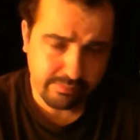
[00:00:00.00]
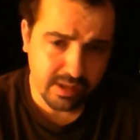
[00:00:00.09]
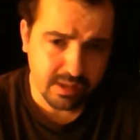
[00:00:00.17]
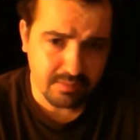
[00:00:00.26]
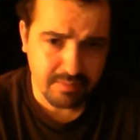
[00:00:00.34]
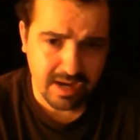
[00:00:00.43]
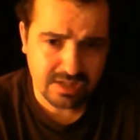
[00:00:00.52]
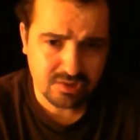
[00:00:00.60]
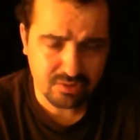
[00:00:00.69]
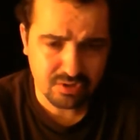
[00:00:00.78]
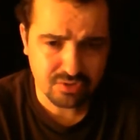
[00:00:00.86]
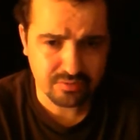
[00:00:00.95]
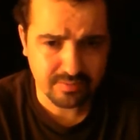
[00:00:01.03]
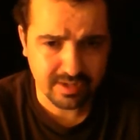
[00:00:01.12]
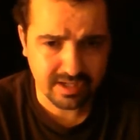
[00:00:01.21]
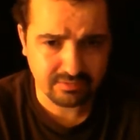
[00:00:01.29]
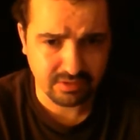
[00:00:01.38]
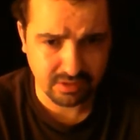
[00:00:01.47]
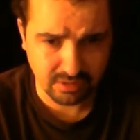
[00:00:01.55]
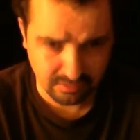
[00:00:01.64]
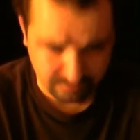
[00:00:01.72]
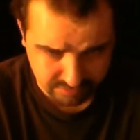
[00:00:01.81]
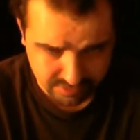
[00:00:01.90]
In the back storage room, I have a little
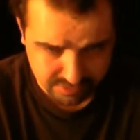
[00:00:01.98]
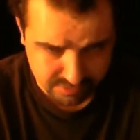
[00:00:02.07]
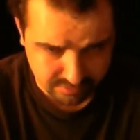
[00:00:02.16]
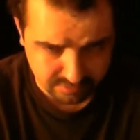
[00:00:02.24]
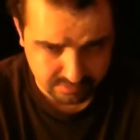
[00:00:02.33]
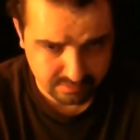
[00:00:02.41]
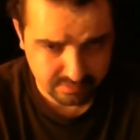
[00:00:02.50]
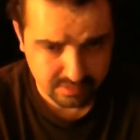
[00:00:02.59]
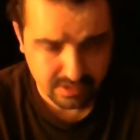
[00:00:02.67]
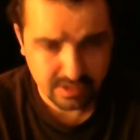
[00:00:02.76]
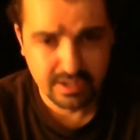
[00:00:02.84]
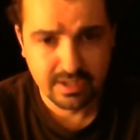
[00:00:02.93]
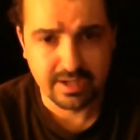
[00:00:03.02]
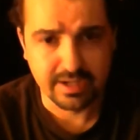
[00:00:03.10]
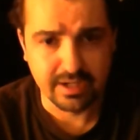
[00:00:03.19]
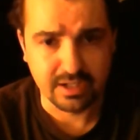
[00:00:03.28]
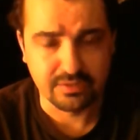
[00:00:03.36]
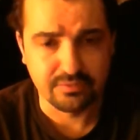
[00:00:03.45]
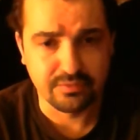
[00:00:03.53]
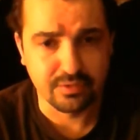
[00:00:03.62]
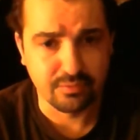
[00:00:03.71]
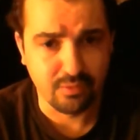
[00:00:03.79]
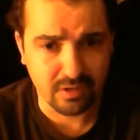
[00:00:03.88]
freezer, and I could fit
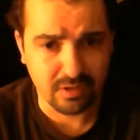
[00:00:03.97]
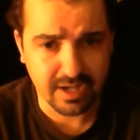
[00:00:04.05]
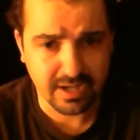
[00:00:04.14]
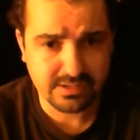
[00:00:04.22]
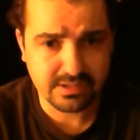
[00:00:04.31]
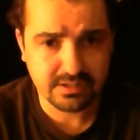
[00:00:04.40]
4 kegs in